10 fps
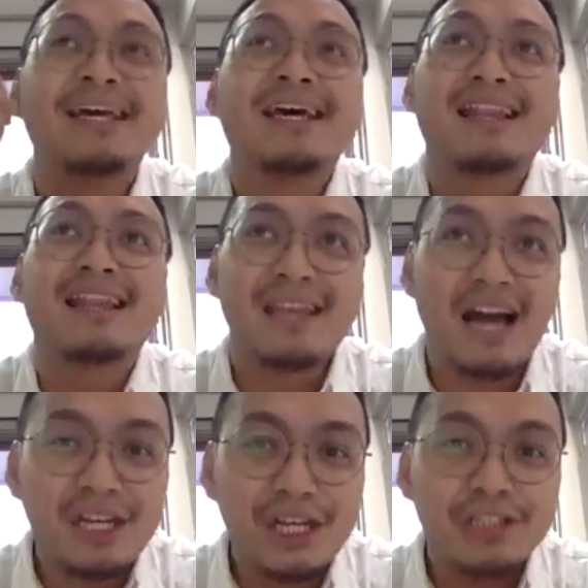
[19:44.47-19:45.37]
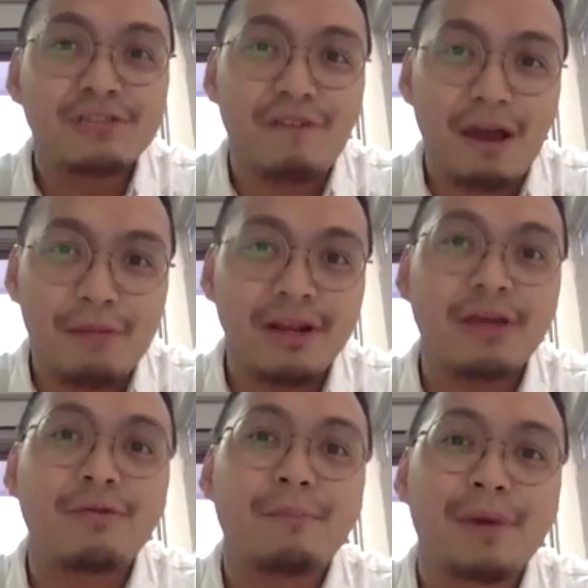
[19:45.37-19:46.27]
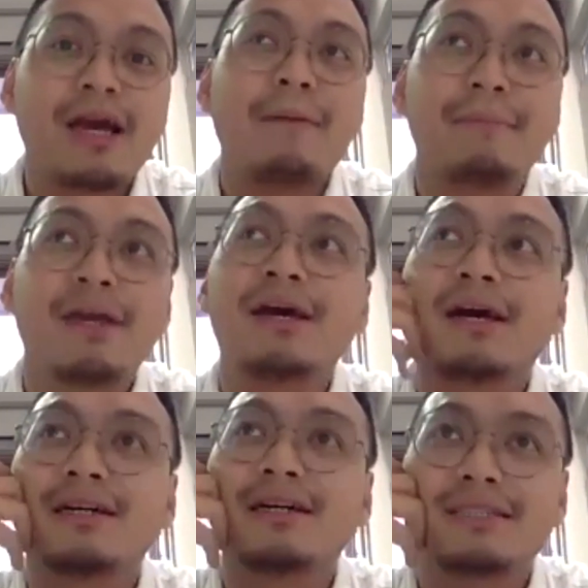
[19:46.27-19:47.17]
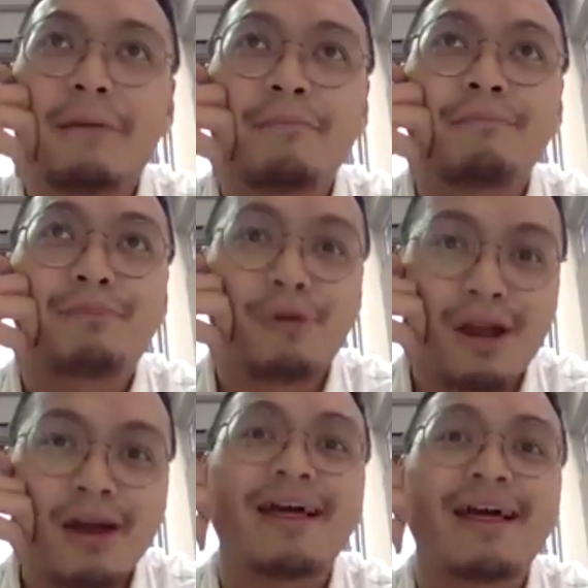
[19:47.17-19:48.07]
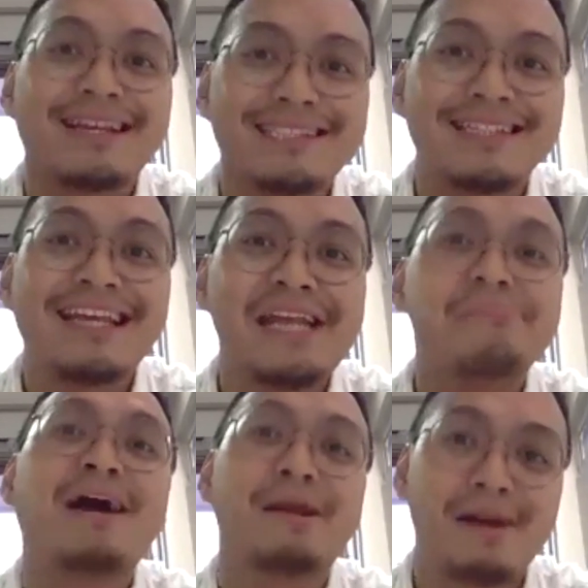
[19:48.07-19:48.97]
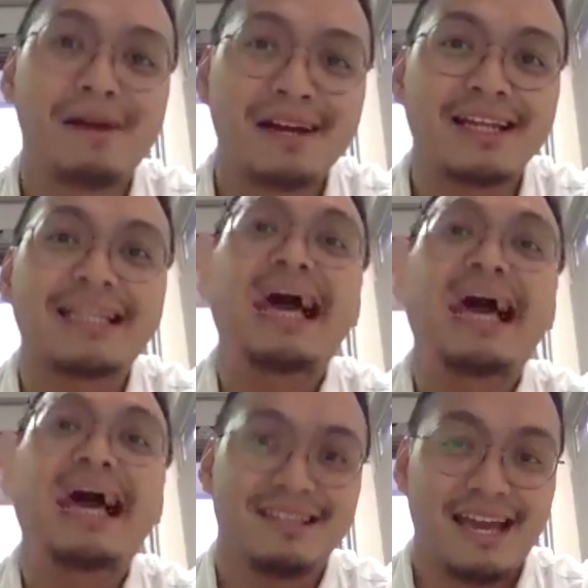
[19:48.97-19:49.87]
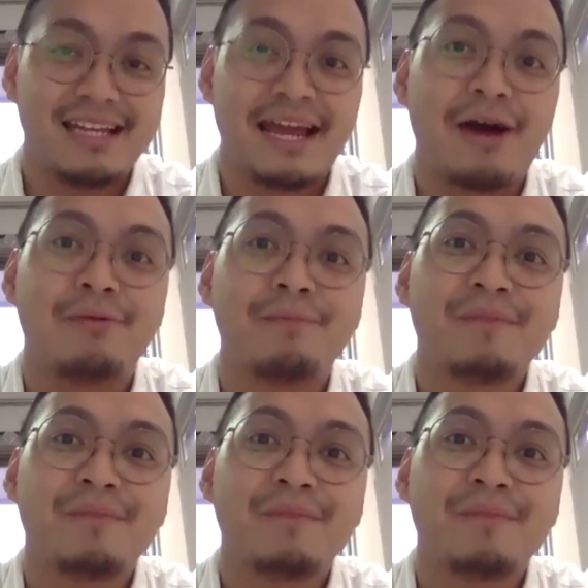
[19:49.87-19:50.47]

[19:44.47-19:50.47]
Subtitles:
that the unused fabric becoming some product that is needed by the market at now.